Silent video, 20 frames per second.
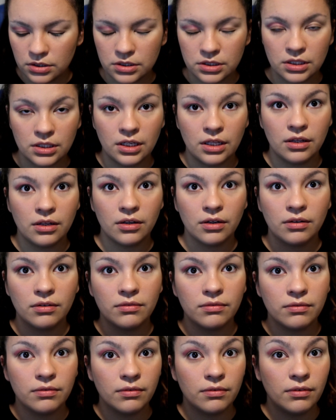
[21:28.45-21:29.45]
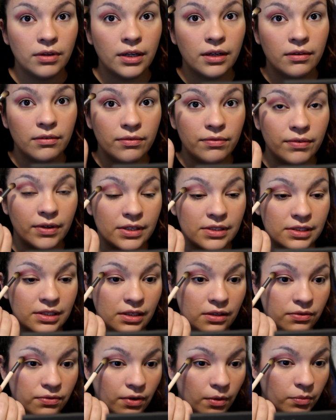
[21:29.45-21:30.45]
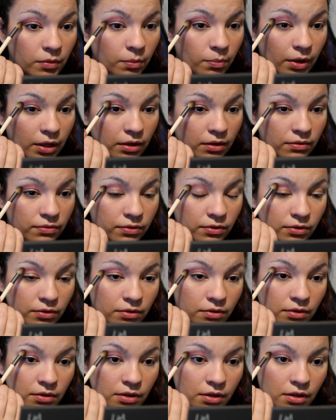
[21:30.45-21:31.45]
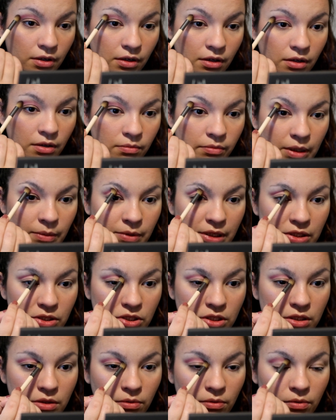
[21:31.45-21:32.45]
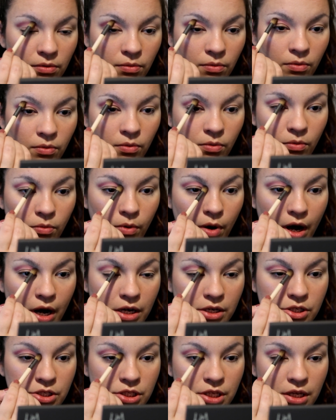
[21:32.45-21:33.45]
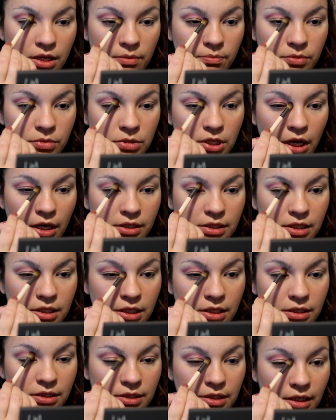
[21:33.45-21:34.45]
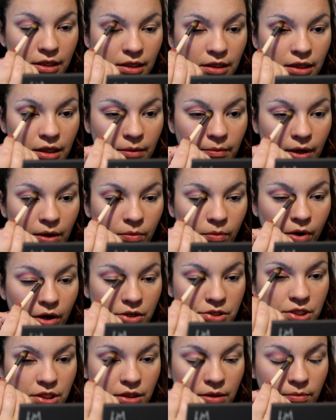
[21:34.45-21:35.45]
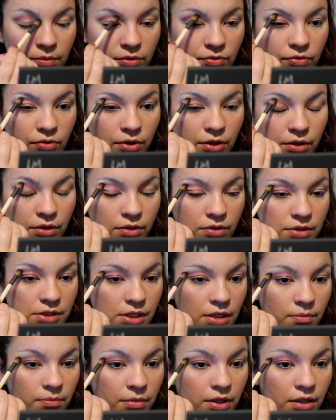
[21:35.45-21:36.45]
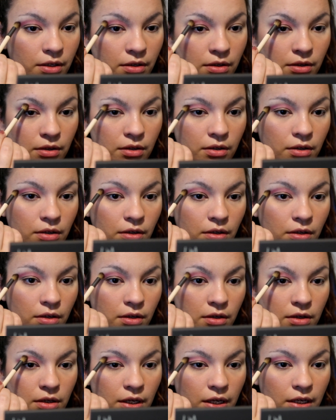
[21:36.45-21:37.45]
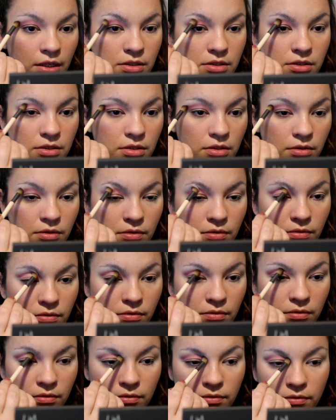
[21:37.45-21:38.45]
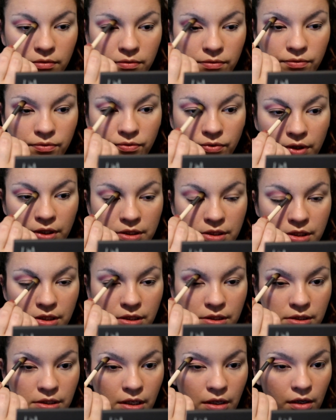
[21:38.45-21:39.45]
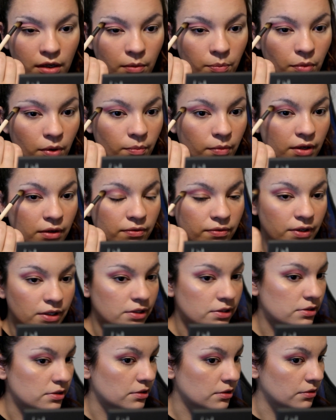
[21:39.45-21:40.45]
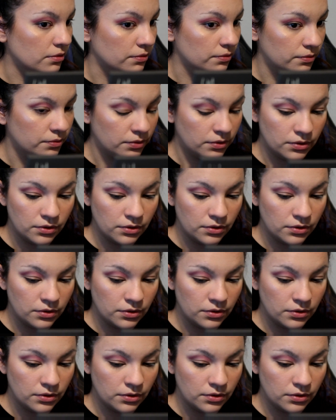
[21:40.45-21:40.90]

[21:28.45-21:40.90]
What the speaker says: There's another like fuzzy from the Blendiful. Maybe you should wash them. Tati didn't say anything about washing them before you use them, but I had 2 fuzzies end up on my face, so